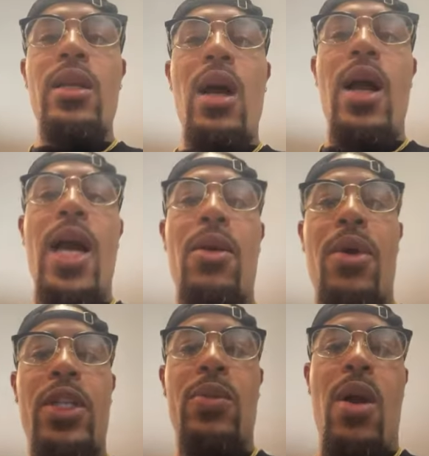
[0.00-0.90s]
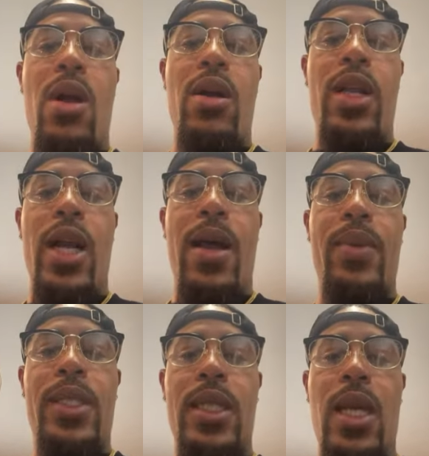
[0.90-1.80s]
Y'all gotta work tomorrow, or y'all gotta
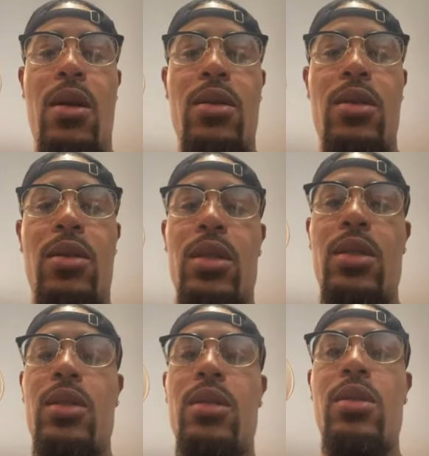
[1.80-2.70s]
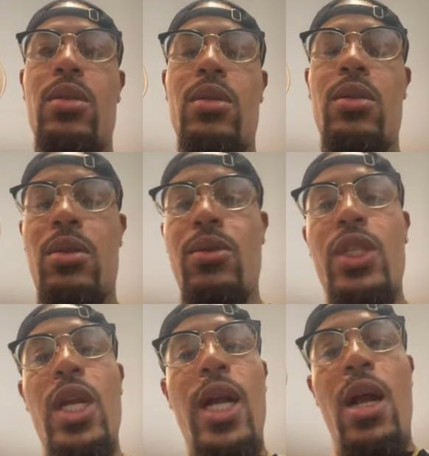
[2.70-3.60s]
pick up? What
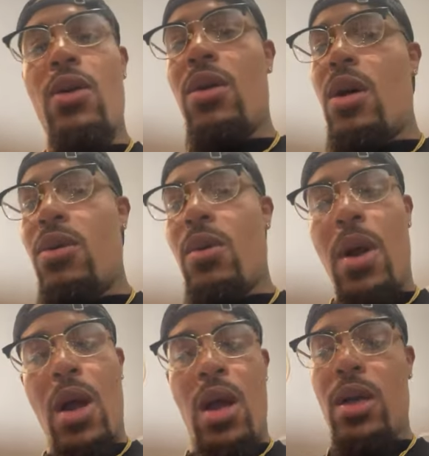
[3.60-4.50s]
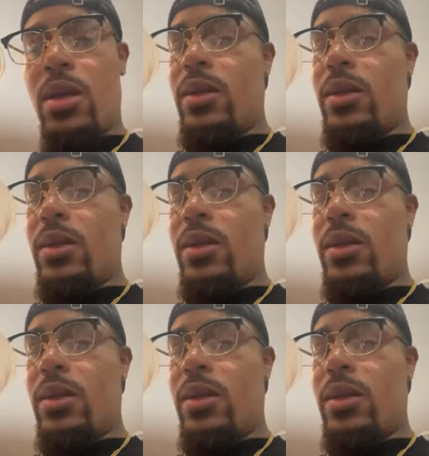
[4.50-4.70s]
y'all got going on, Mom?